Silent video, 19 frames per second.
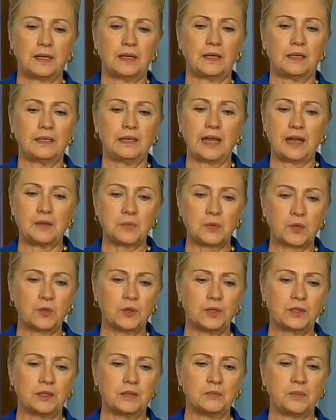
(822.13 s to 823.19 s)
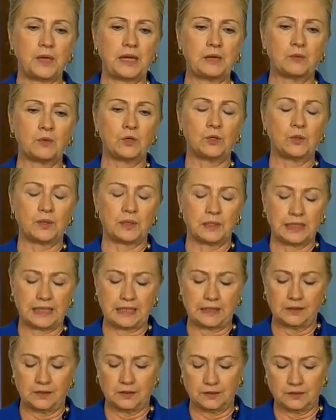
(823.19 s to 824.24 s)
a neighborhood in Beirut and
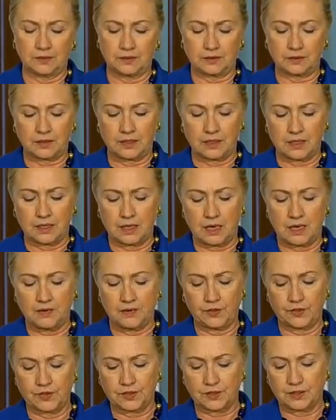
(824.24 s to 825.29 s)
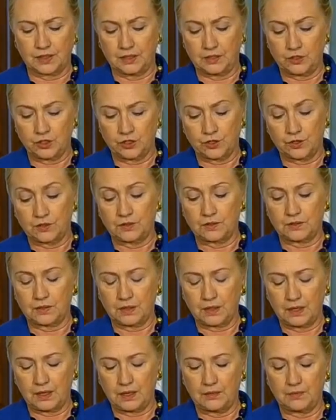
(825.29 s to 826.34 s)
killed others and injured
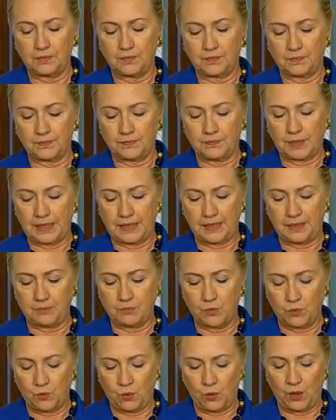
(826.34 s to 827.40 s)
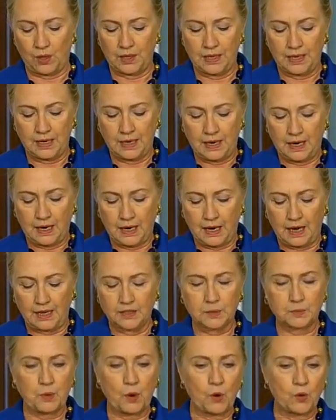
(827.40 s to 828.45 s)
many more. I
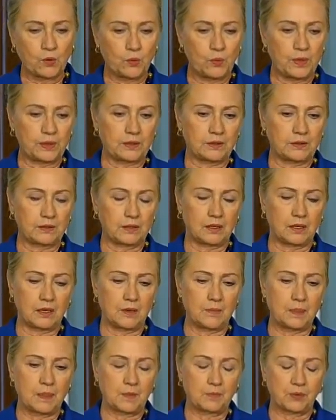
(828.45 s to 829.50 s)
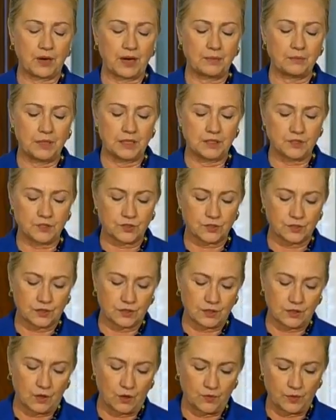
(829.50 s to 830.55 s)
spoke with the Prime
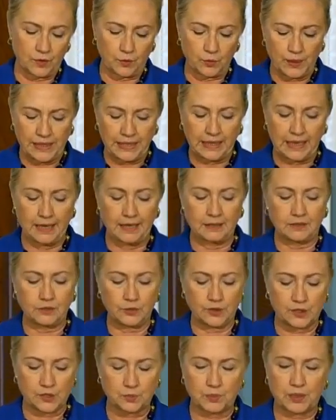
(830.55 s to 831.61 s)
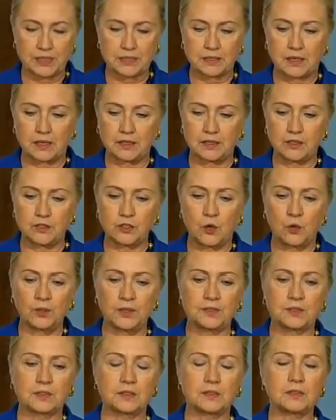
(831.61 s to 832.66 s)
Minister over the weekend to express our
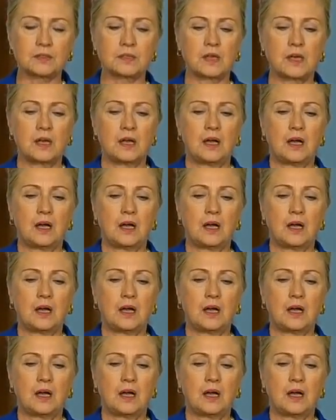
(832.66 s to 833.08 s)
condolences.